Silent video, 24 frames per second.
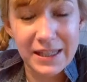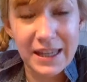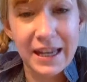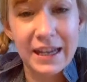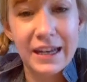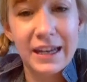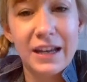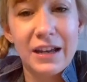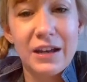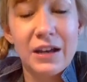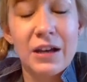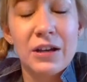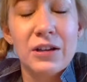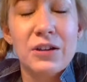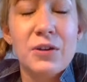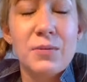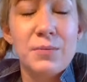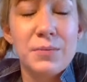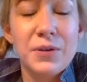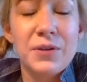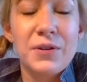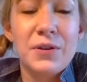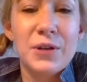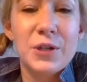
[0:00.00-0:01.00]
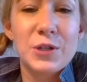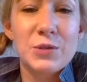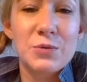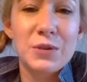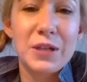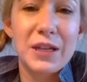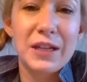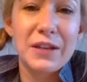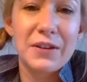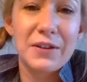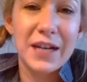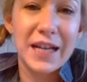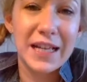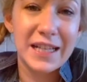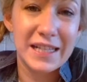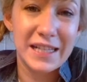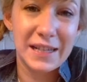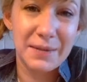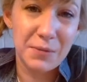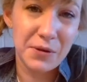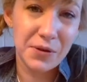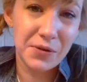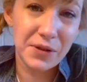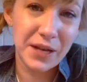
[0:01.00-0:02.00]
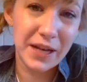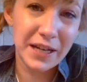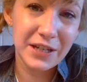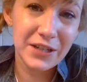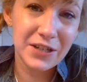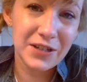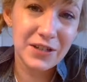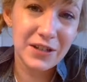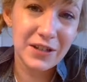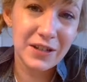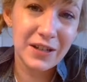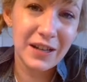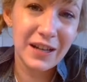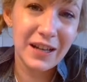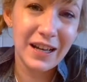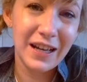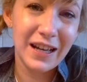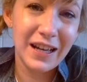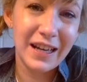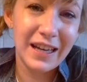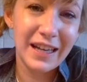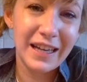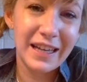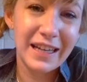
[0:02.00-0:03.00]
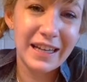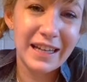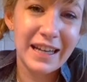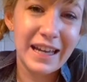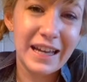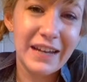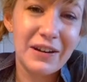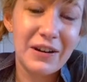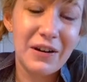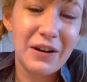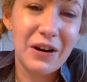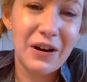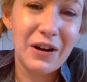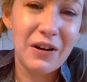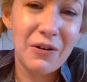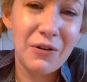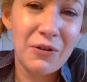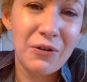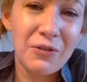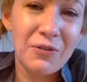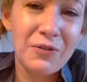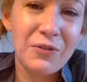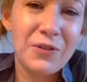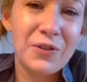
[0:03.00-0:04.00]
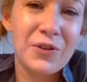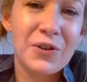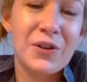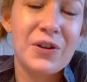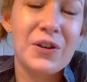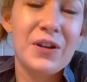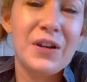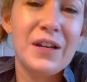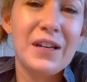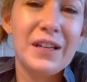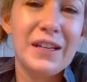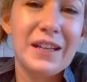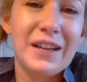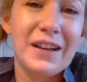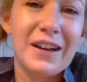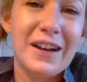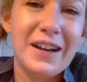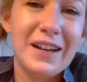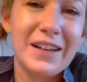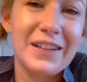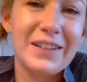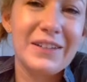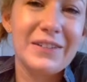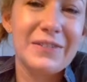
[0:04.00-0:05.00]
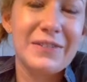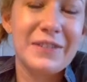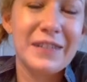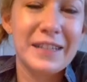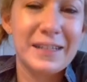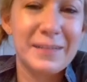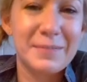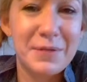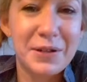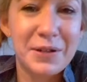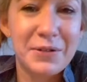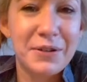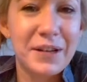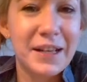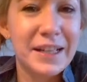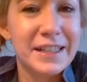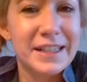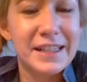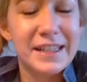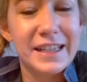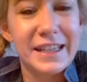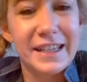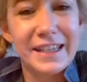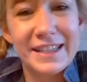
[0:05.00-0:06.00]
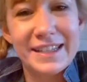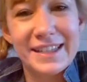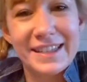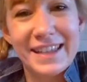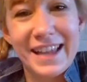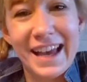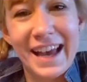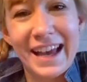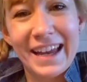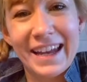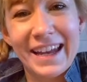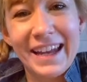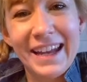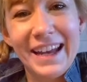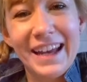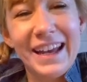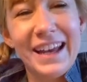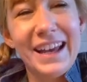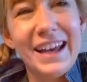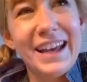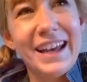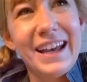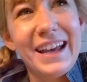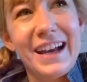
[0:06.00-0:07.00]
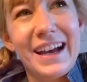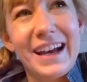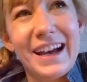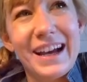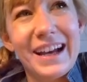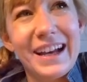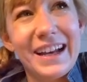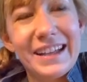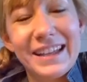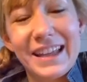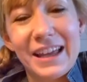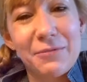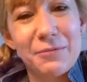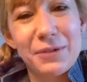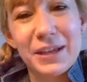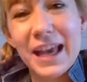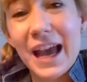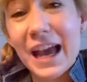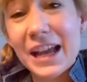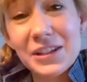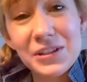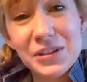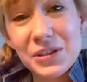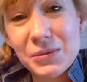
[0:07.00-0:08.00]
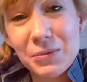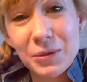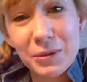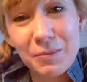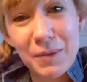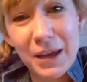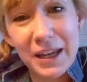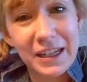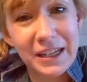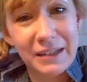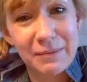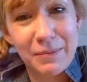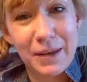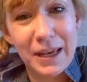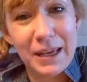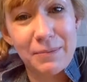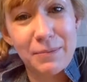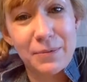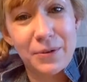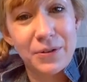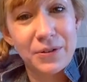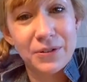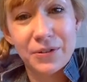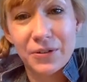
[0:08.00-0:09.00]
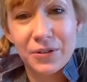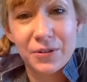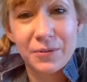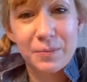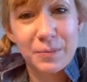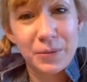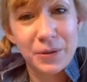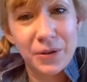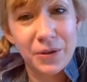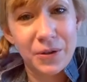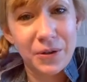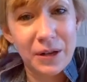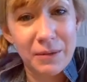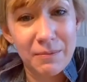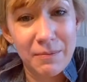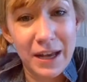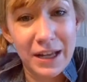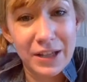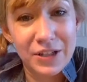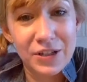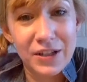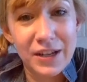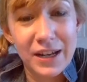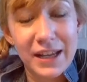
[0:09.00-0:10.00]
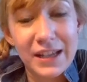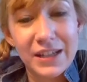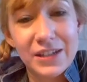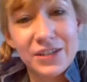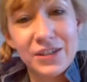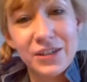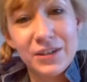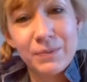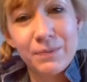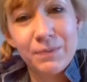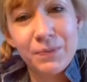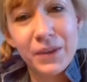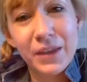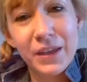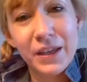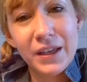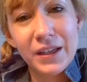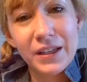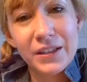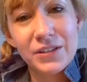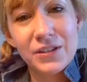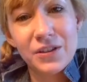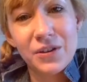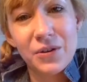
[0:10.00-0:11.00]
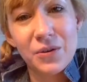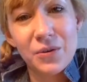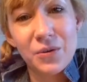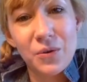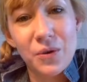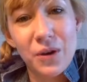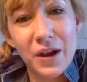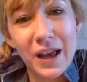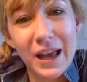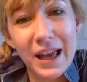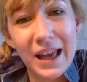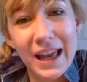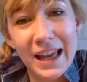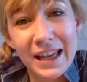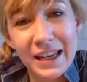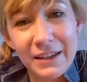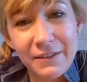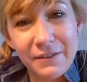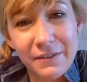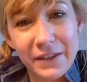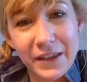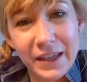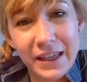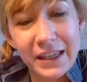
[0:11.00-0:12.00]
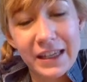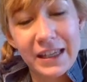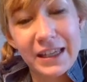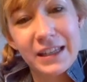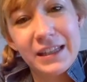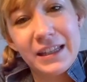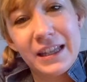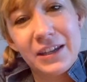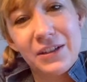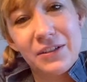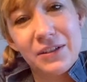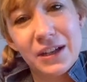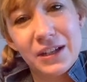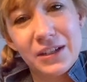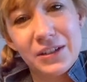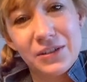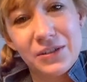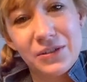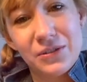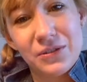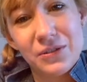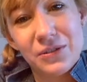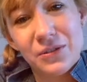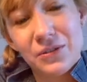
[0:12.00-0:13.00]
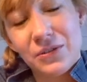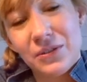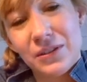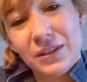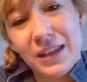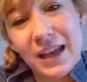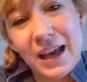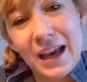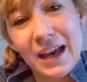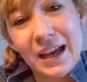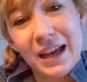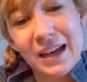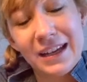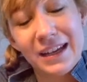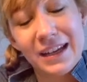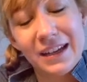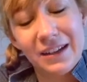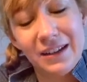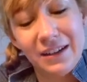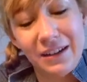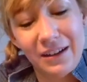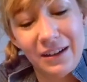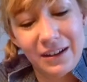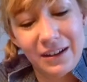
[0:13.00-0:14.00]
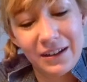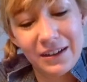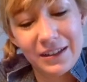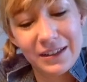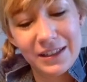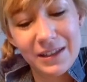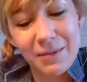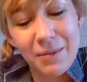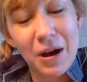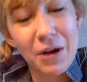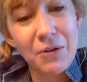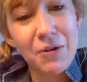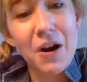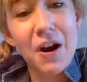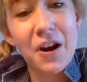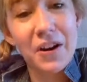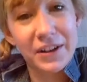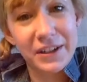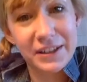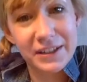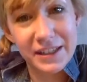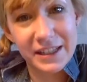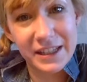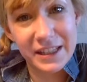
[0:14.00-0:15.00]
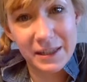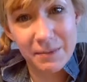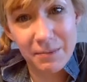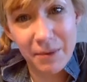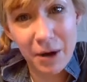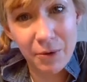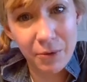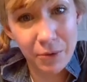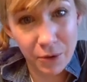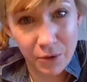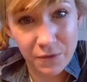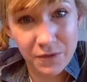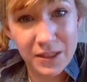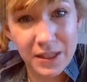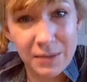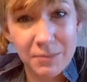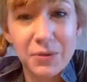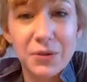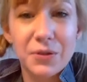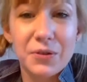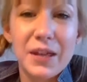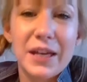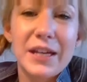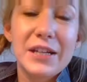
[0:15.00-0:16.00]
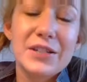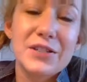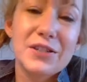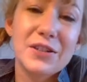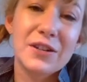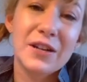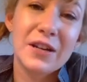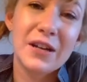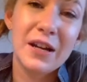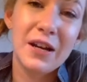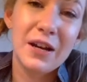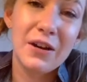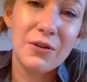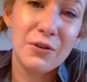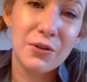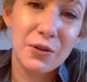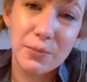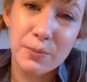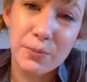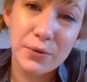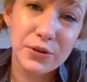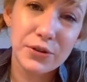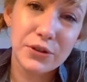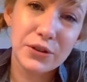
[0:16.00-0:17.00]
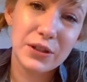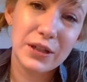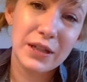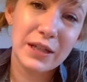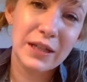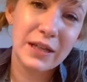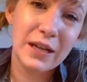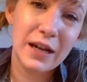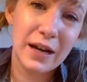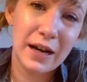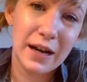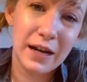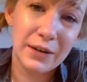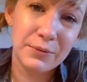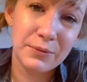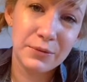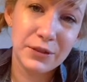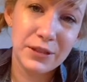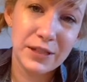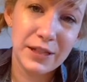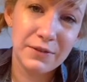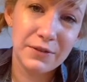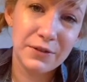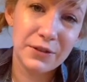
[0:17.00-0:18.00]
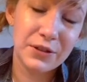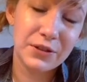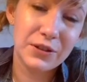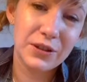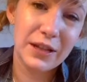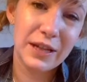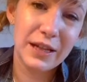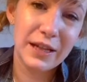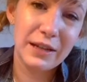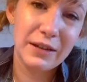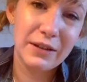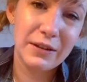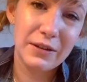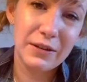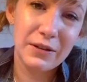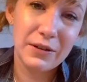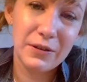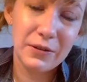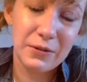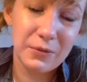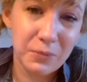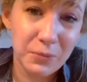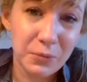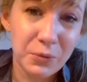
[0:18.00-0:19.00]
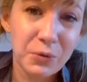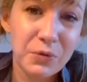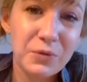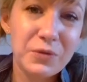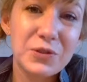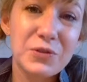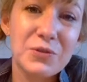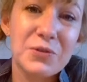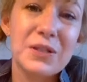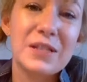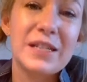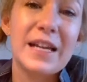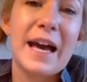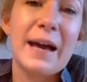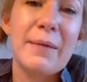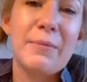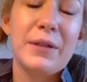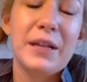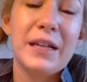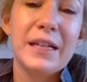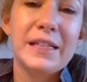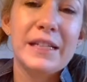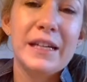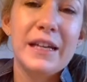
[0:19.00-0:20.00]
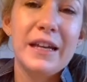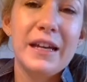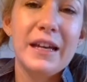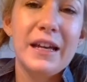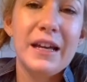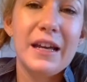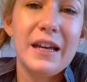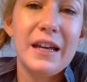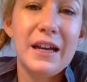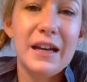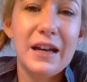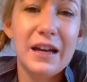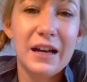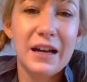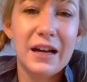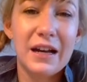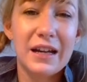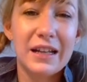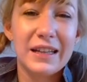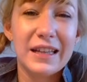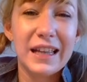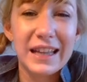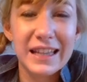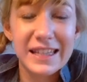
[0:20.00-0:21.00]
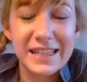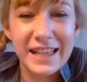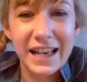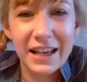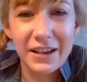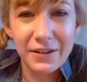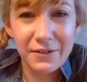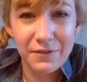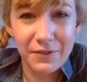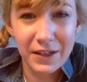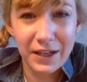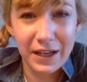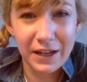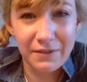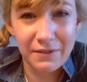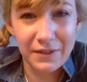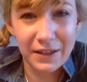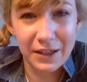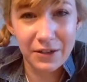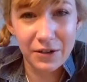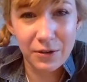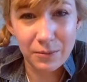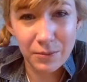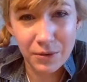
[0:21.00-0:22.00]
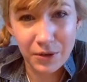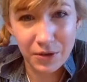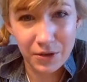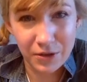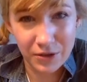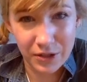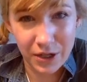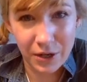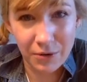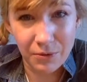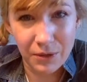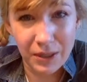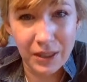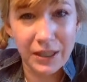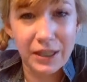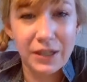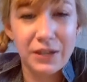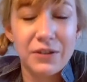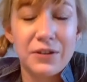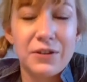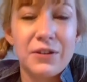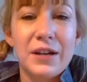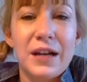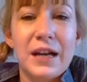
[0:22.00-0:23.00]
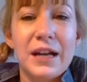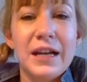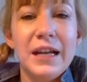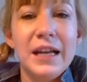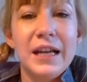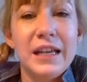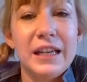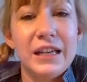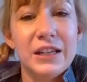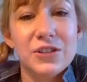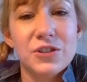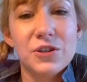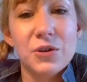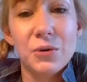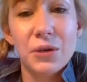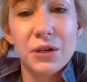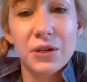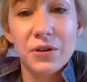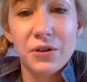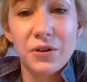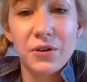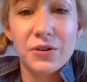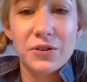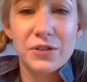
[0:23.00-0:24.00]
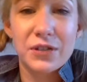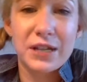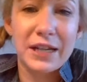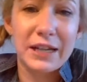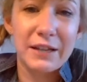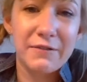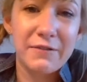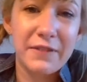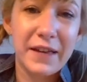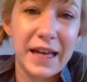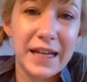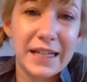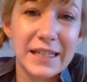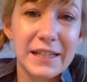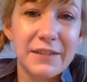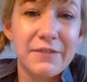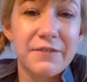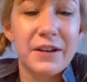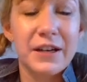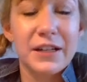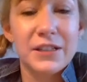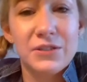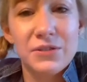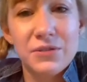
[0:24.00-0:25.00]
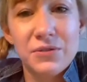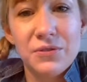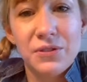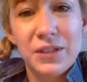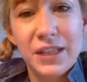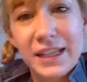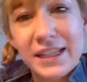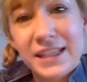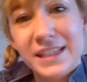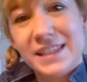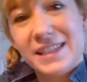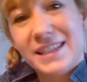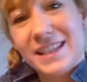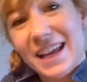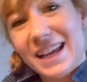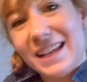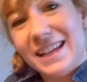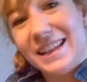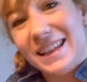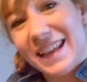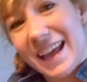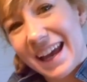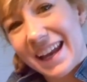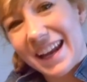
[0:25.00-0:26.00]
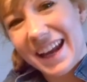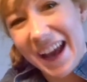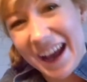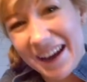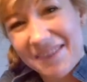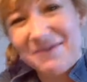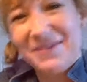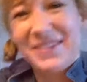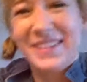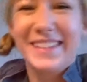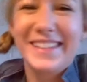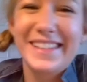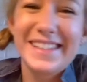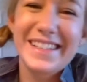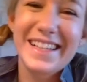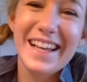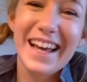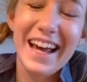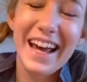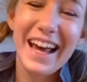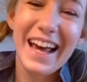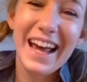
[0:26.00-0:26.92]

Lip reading: that a computer is really good at simulation. It can offer the kind of experiences that we can't do with pen and paper or pure imagination. So anything that you can do that somehow harnesses the power of simulation or modeling, I would definitely move to a tablet. Then the second thing I think computers are really good at is showing cause and effect. If I do this, then that happens.